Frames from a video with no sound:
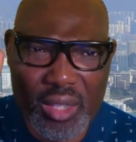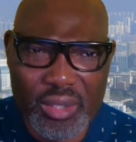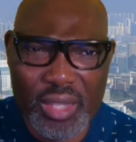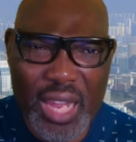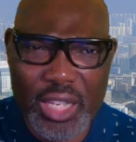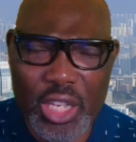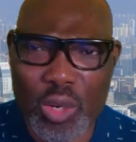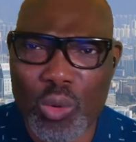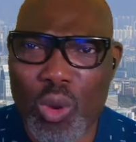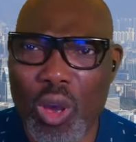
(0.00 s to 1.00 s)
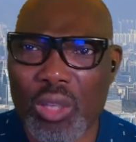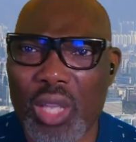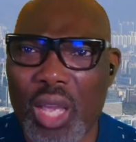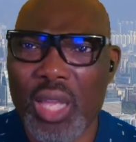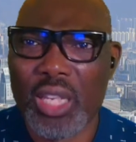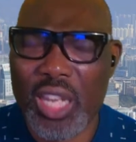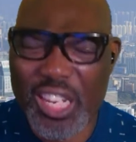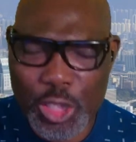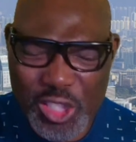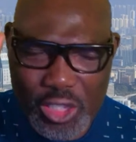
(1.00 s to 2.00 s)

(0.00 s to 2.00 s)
Thank you, Lord. In